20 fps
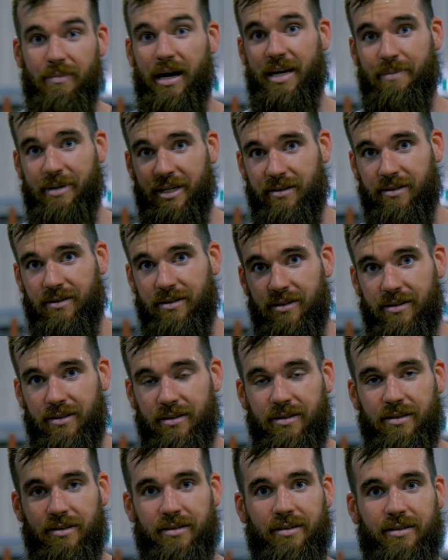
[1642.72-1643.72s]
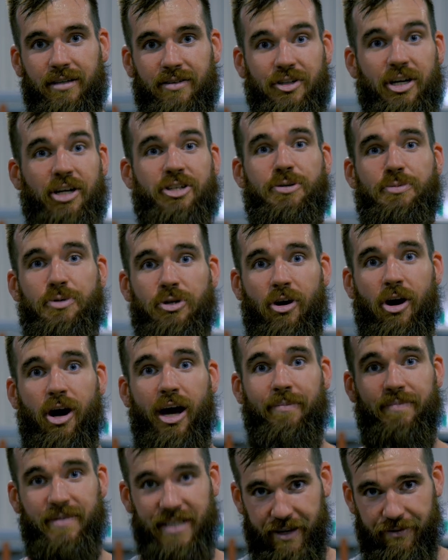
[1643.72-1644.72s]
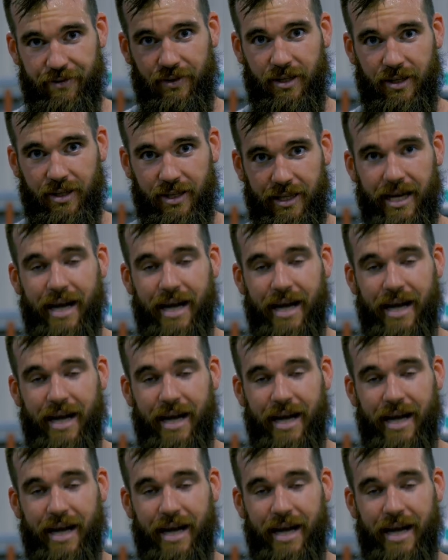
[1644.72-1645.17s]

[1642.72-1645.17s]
Maybe. Yeah. If you don't subscribe, definitely.